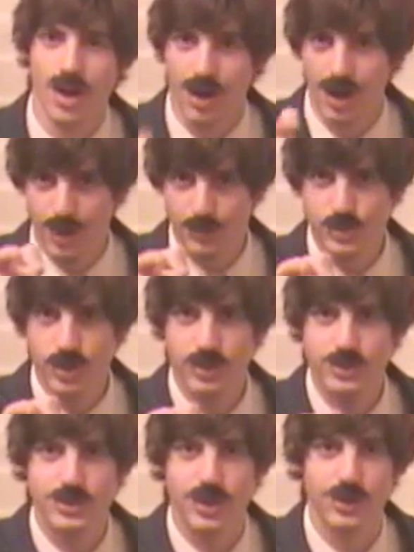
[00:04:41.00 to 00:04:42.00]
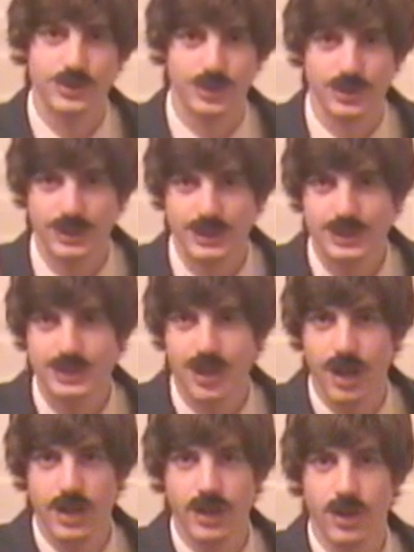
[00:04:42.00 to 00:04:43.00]
I'm John Stossel,
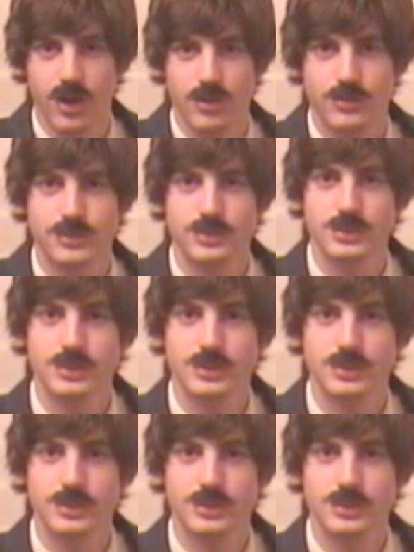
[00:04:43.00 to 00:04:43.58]
signing off.